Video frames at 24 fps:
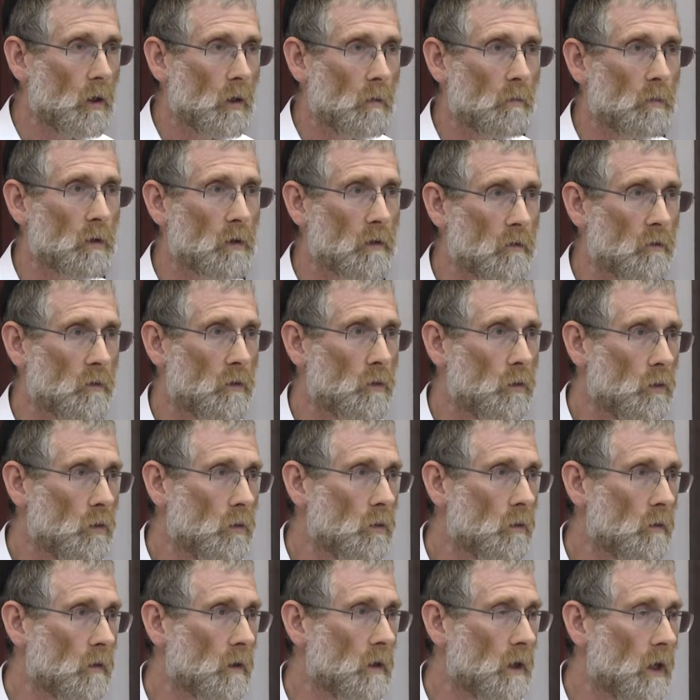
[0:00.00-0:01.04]
but
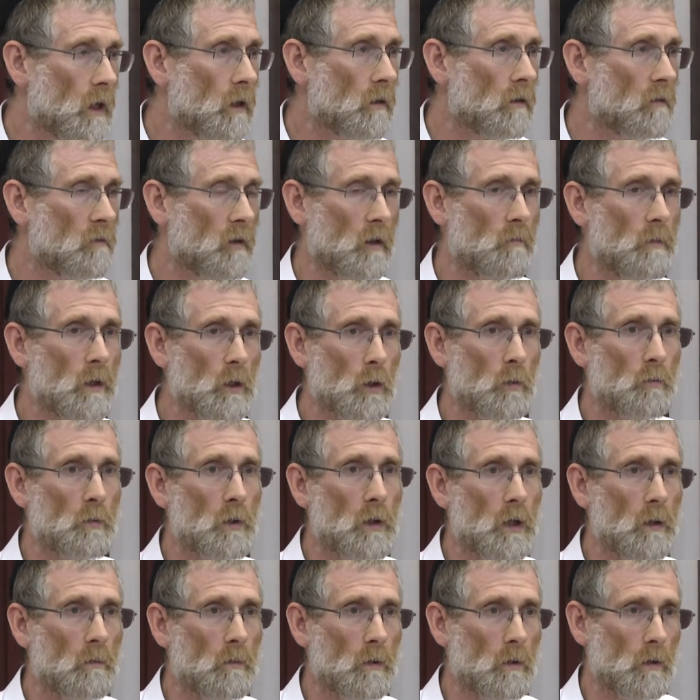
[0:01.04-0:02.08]
through the length of as much
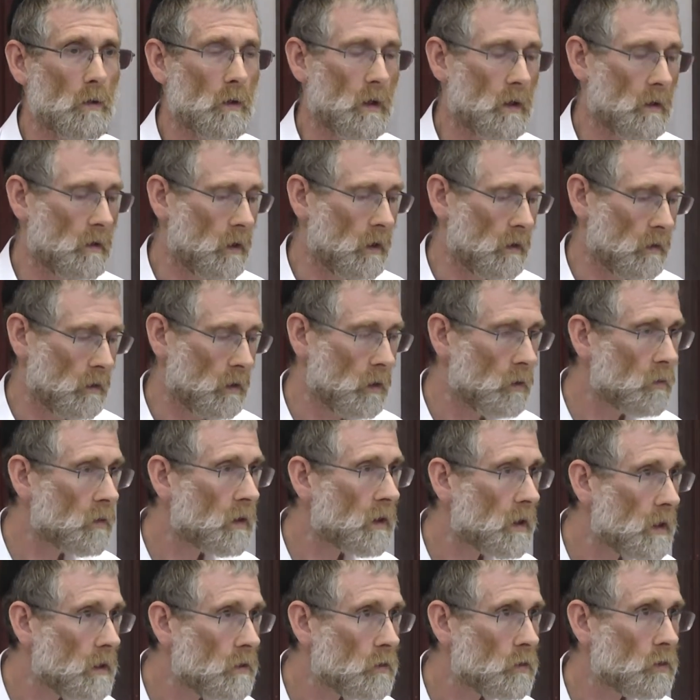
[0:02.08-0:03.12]
as a whole
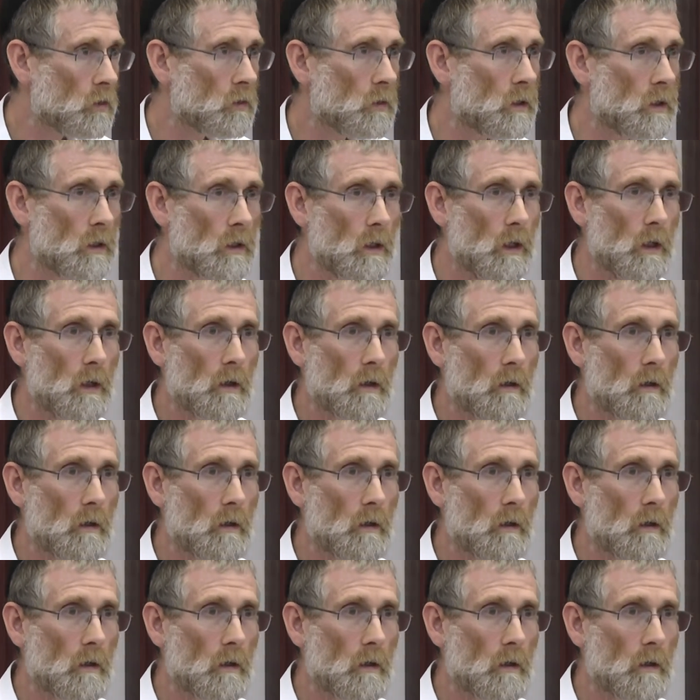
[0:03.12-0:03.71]
century,